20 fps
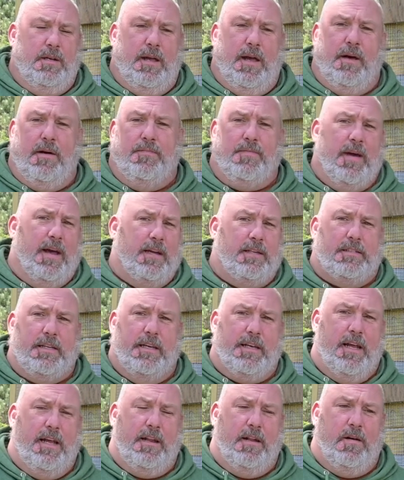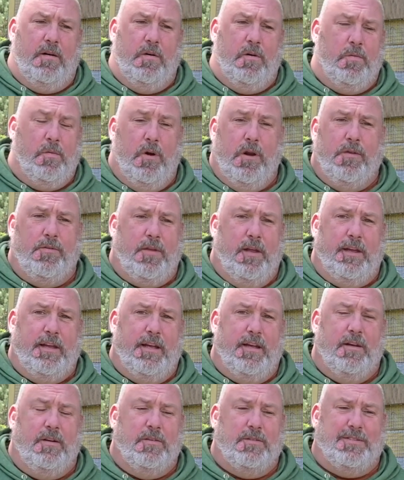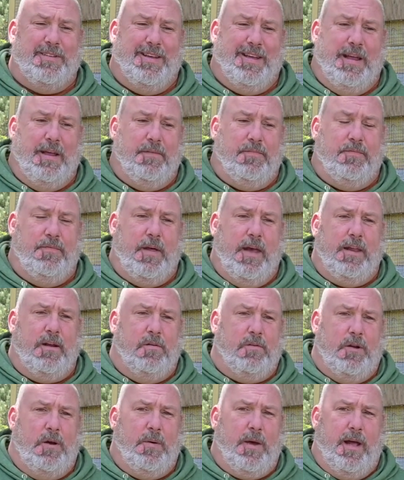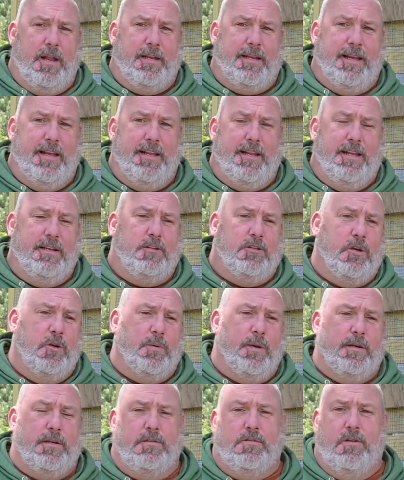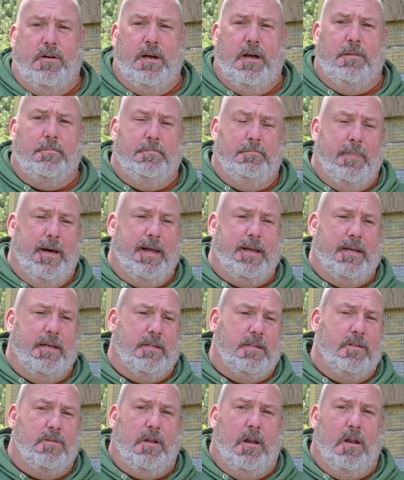how fast they get home or anything else. If they don't know how to get into a trap, back into